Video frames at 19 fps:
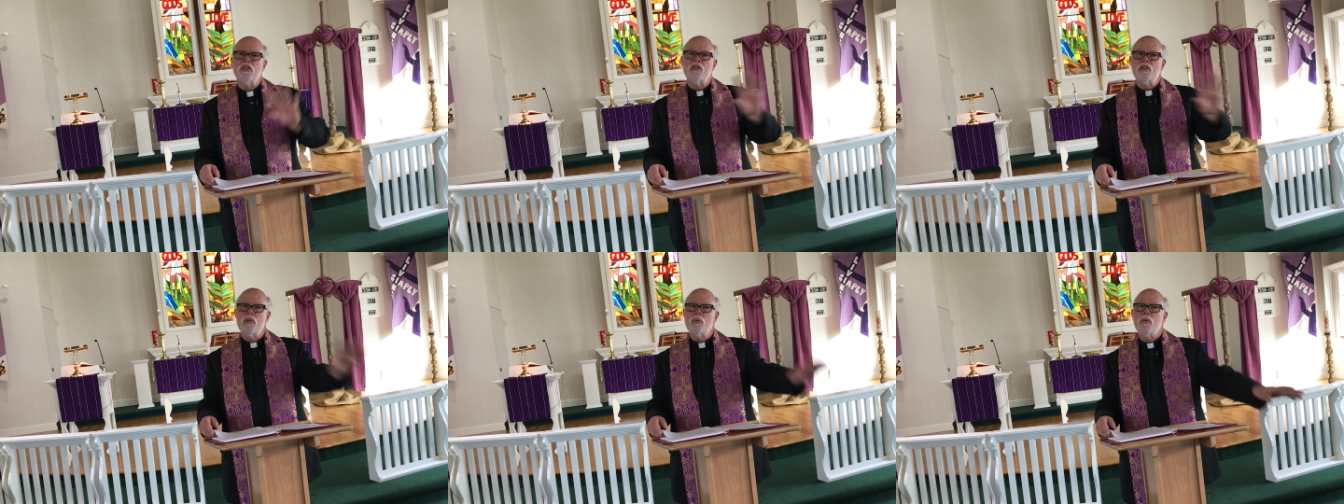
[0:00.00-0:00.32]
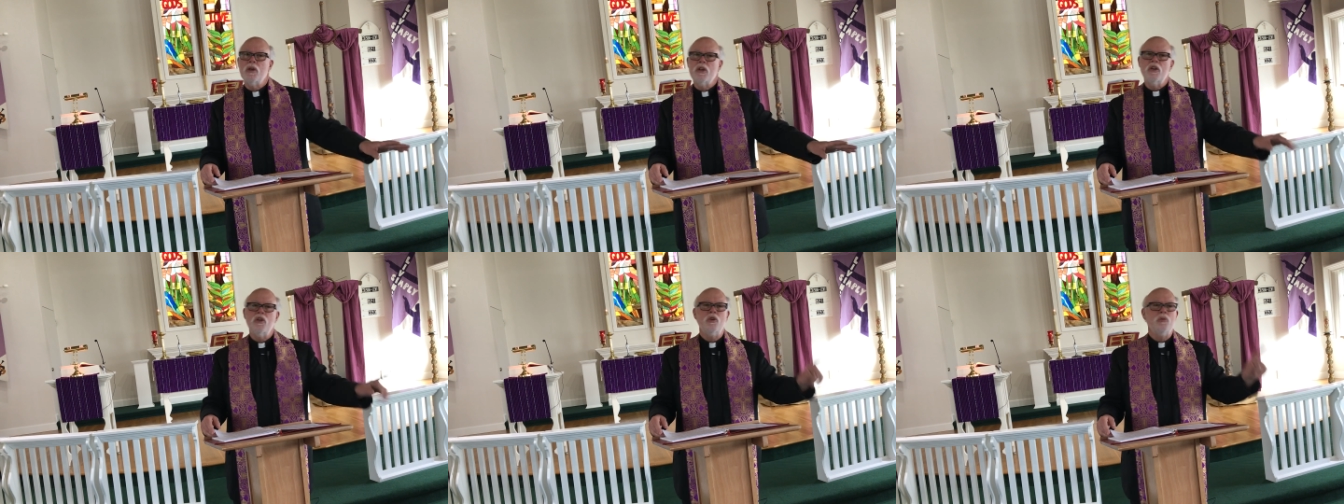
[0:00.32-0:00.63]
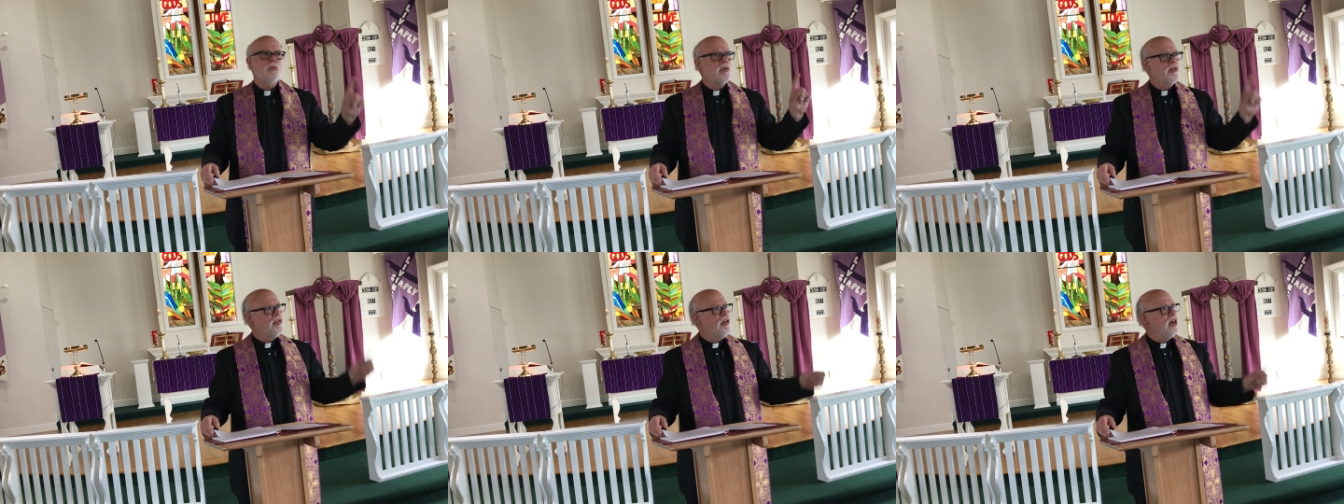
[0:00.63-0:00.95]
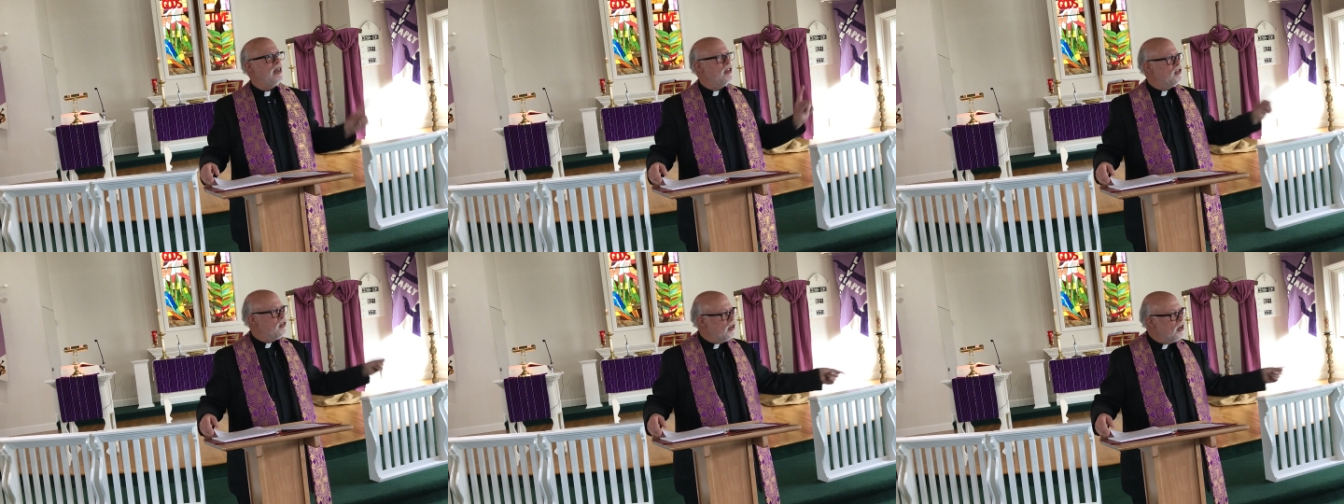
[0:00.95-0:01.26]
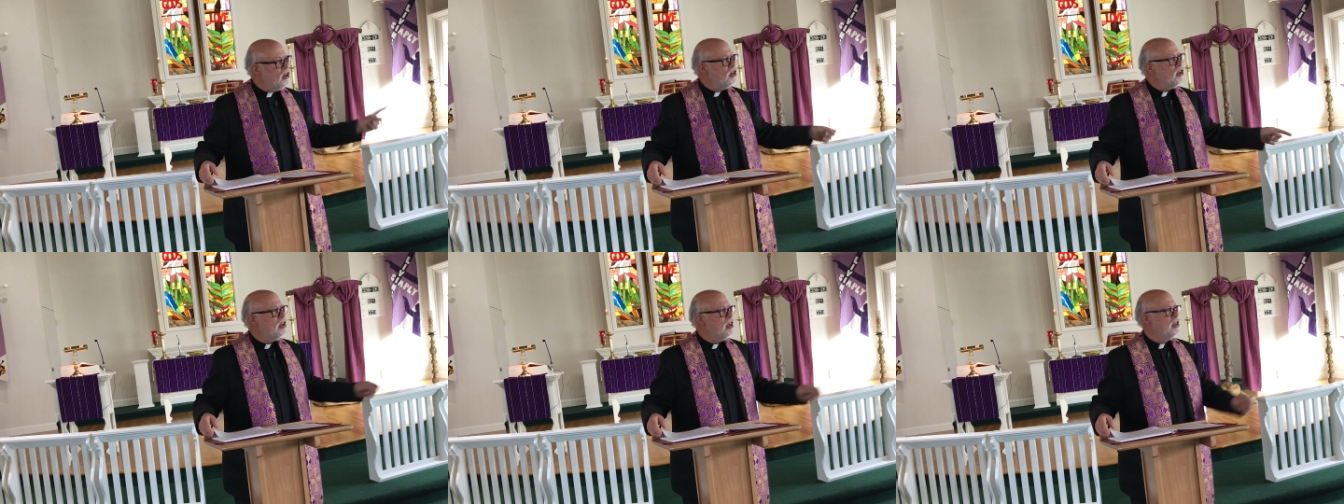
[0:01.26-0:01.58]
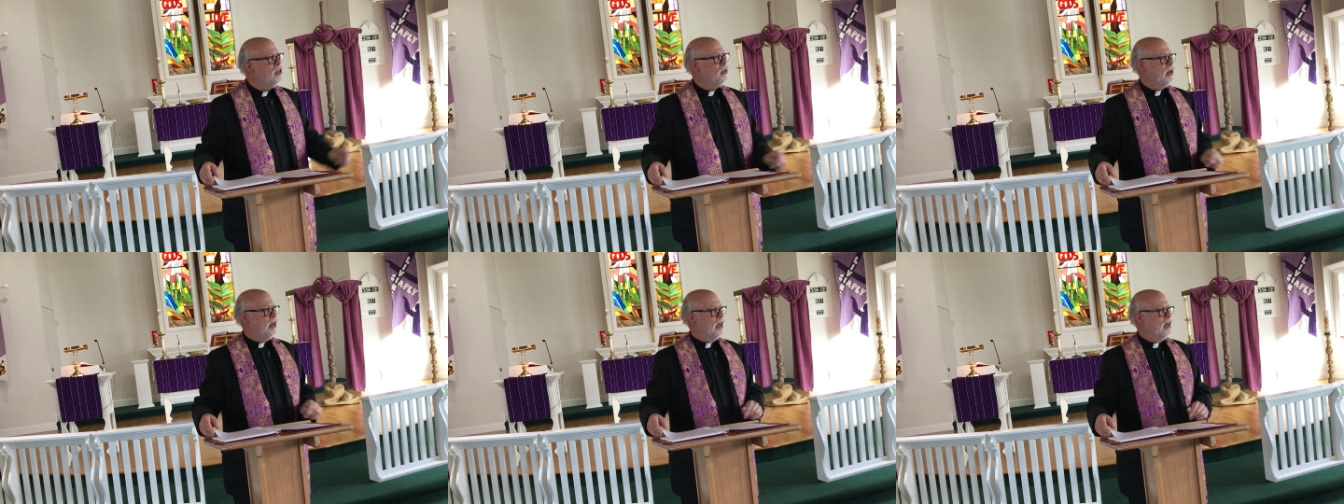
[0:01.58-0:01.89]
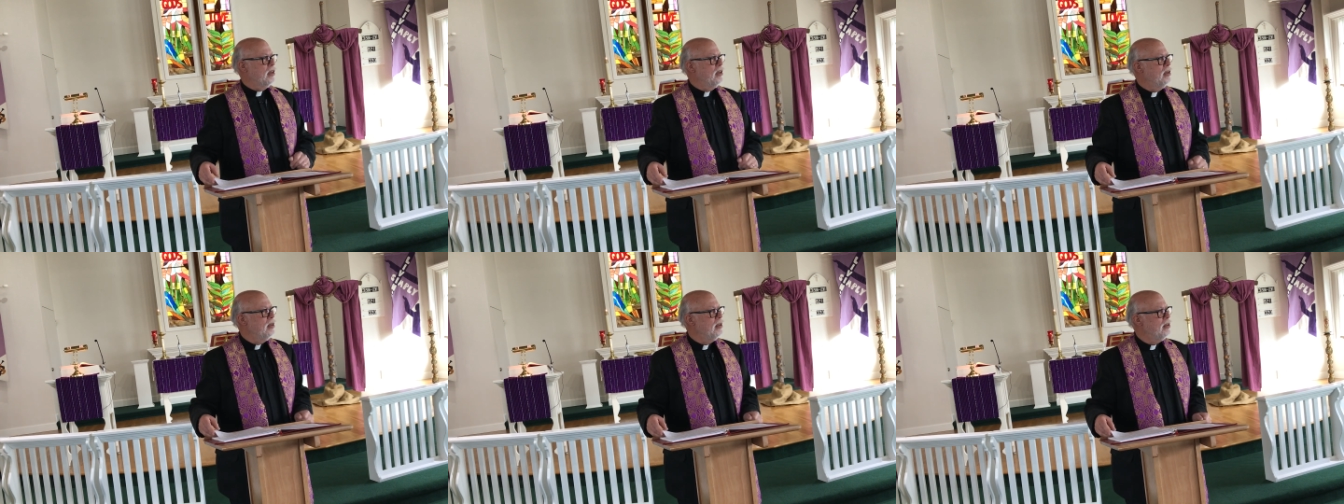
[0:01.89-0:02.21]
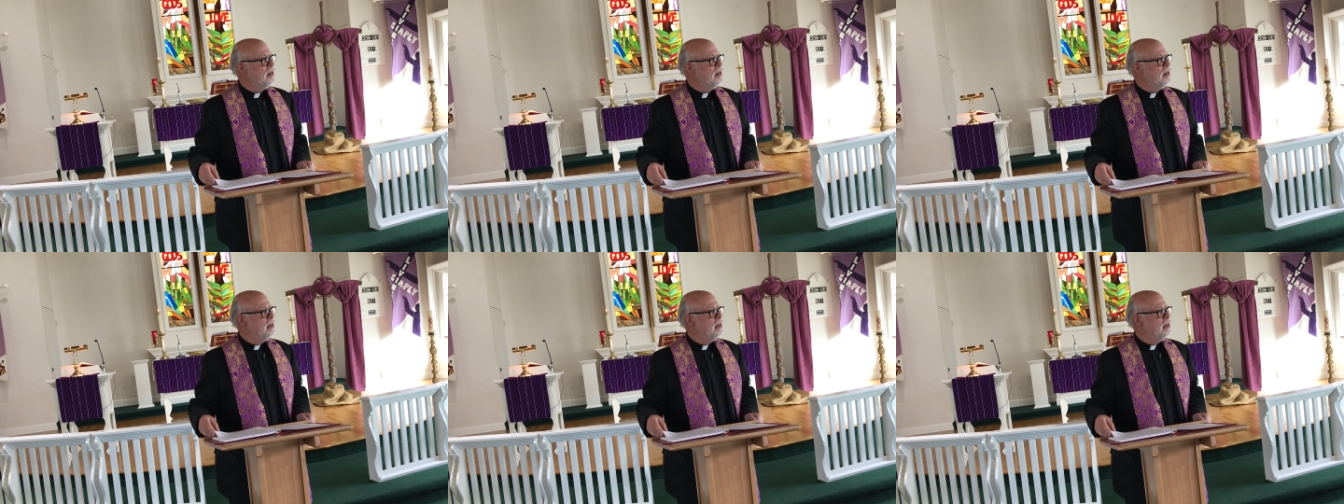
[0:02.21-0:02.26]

is the one who provides for her a drink.